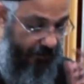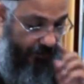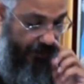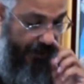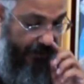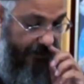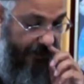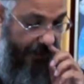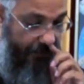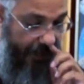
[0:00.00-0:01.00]
the
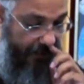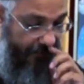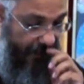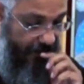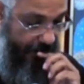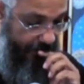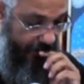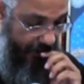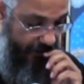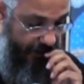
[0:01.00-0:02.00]
timeline of that
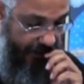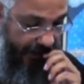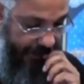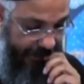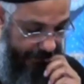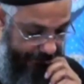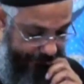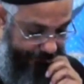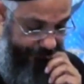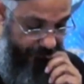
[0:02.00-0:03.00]
chapter in Acts.
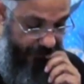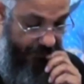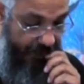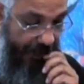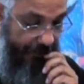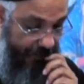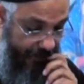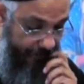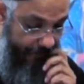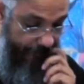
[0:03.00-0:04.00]
Themes.